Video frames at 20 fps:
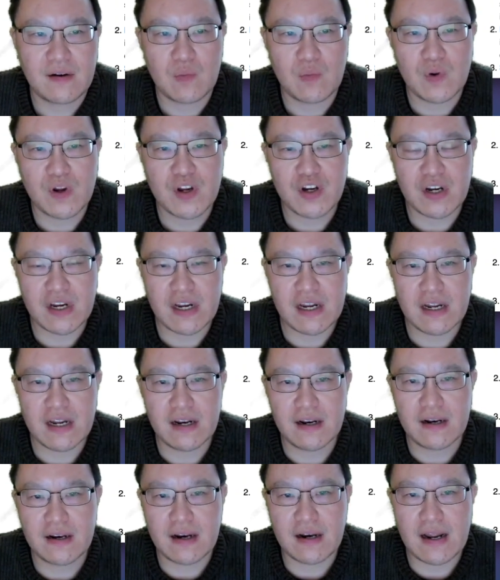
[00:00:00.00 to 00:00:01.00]
which
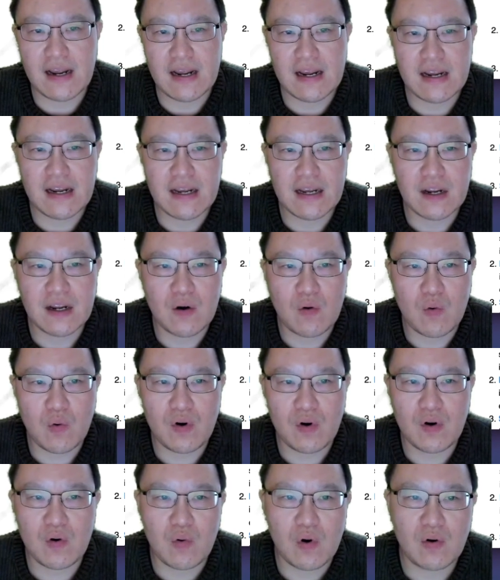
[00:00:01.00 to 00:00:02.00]
is a
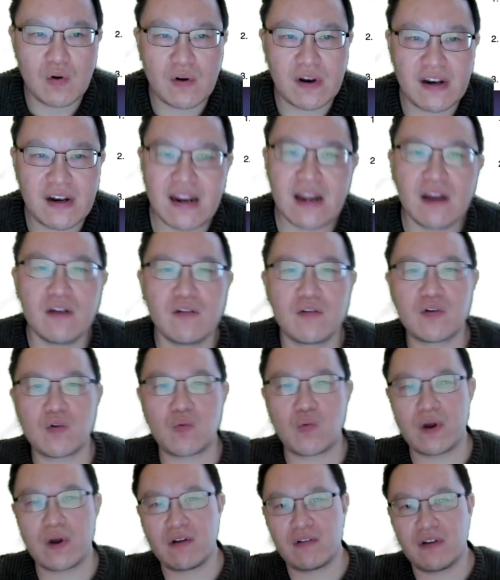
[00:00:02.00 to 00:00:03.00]
quote-unquote standard
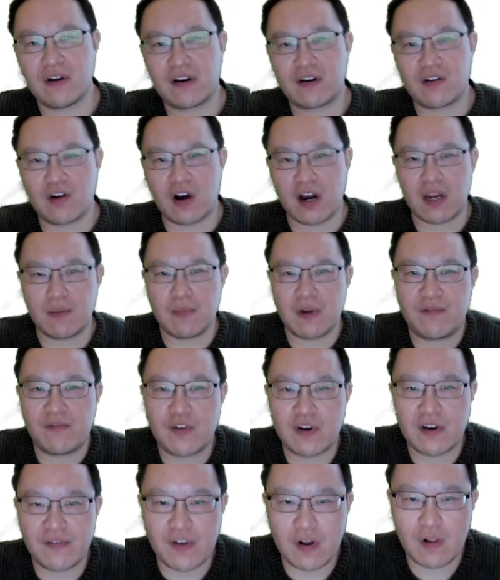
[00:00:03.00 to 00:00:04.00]
awareness document for
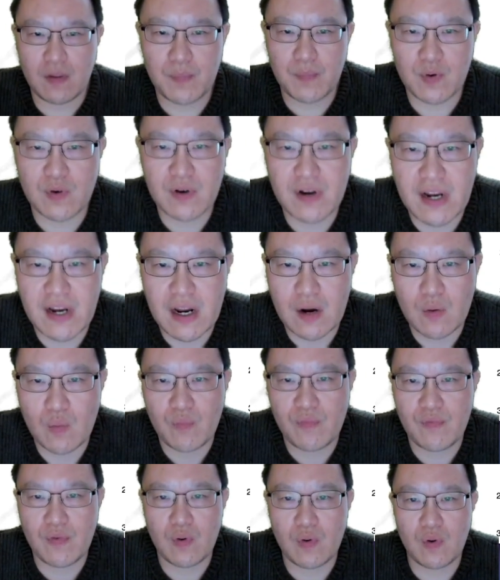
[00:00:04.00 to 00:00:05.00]
developers and
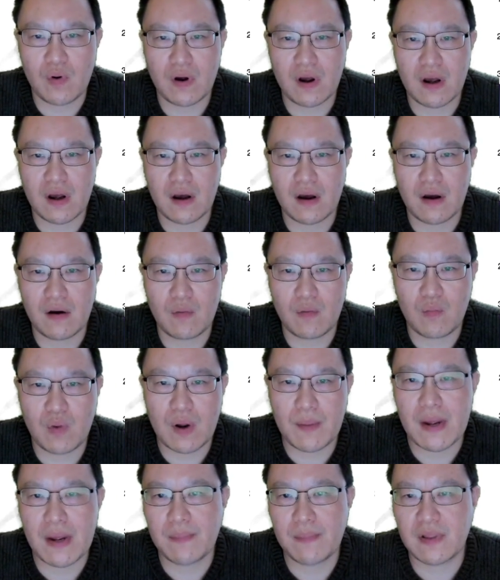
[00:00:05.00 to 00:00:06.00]
for
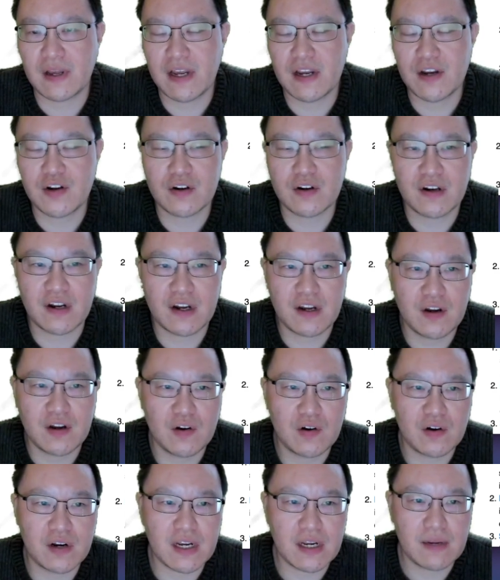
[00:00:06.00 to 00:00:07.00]
web application
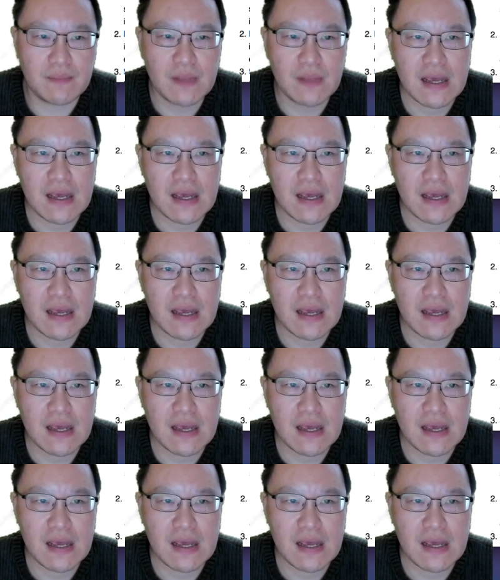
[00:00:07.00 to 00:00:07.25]
security.